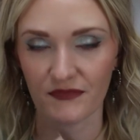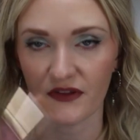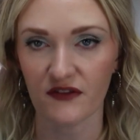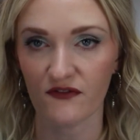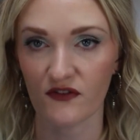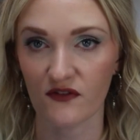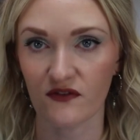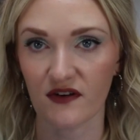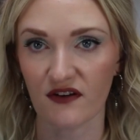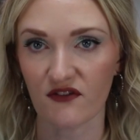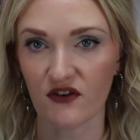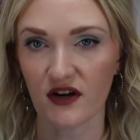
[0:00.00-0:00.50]
If
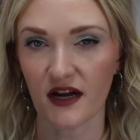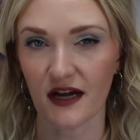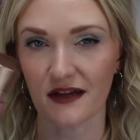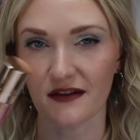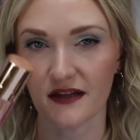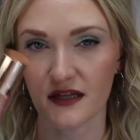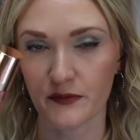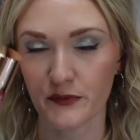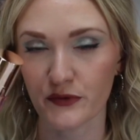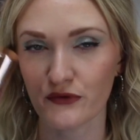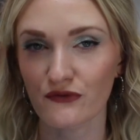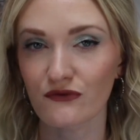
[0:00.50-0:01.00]
you've never had
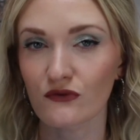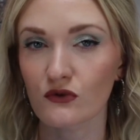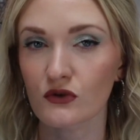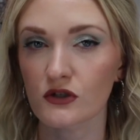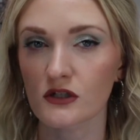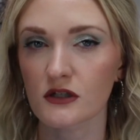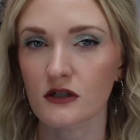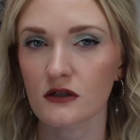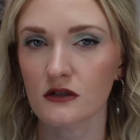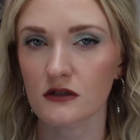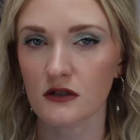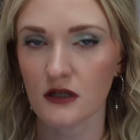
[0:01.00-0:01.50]
that
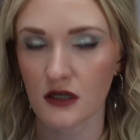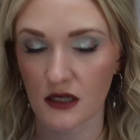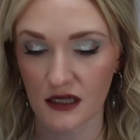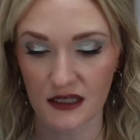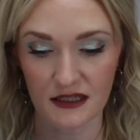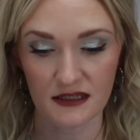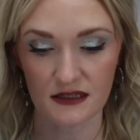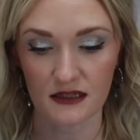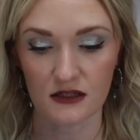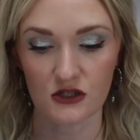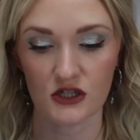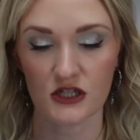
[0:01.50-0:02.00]
before, I
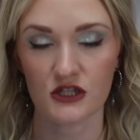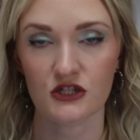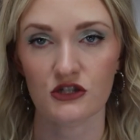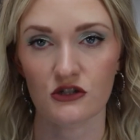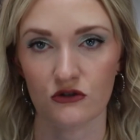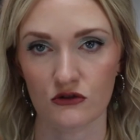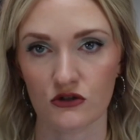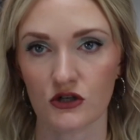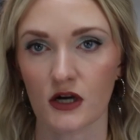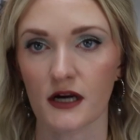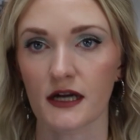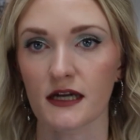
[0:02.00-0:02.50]
suggest
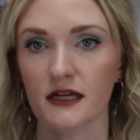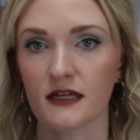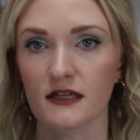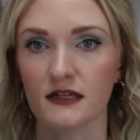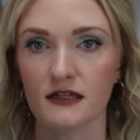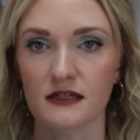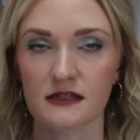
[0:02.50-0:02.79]
you try it.